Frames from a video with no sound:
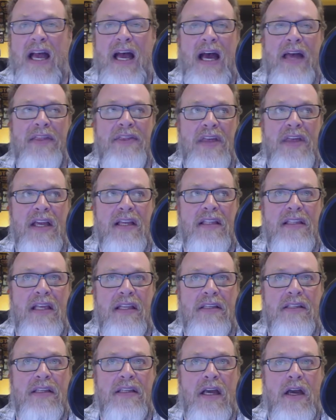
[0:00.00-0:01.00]
I think
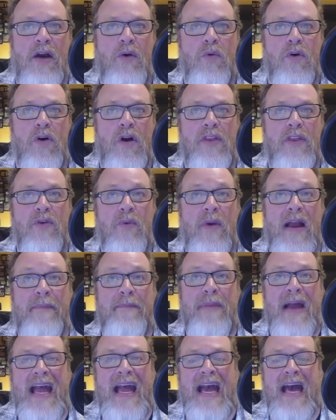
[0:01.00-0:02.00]
that we're on the right
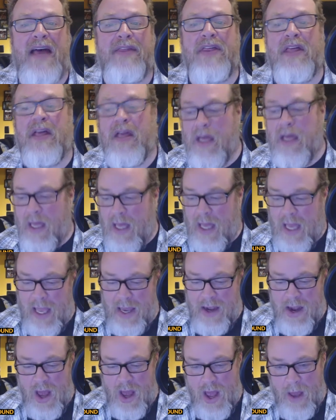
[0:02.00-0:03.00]
path,
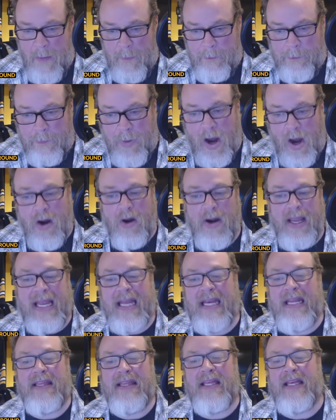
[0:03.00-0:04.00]
and barring
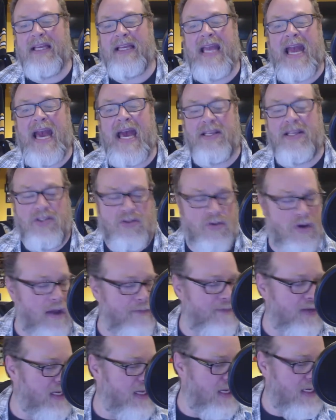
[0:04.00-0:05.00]
anything
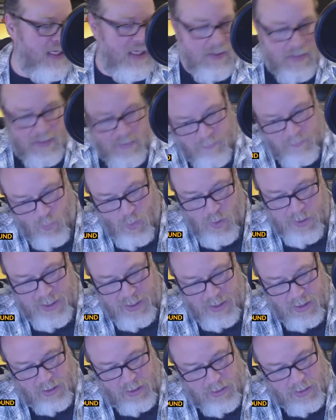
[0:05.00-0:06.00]
catastrophic, I need
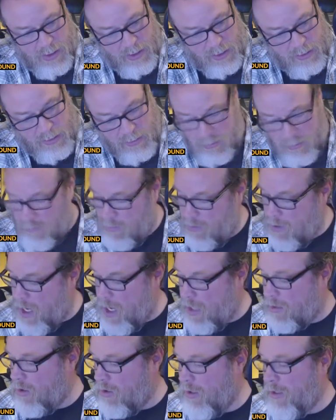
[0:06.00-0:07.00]
wood to
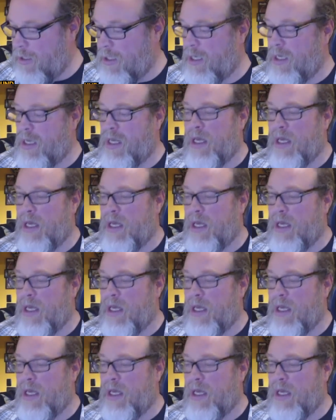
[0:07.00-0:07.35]
knock on,